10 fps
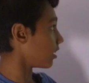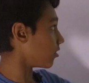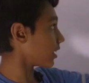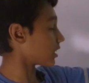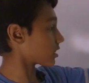
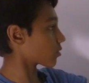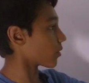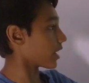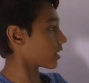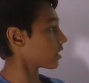and it's
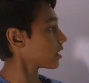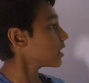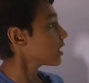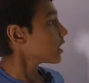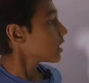squared.
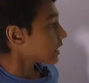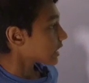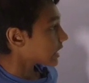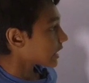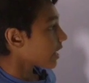
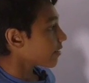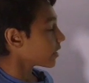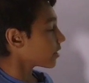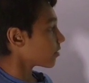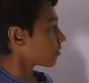So
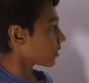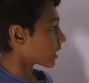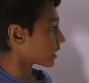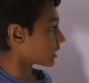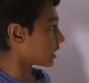now
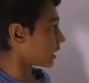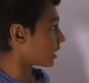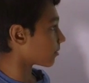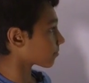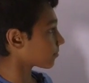we can
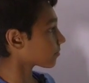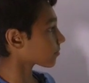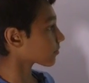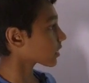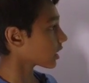see,
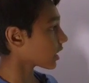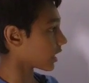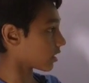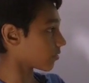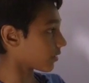
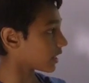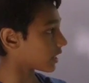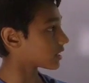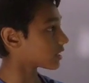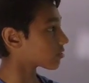and the
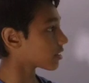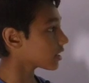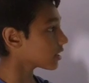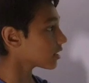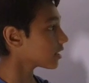radius is
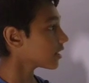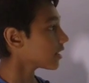squared.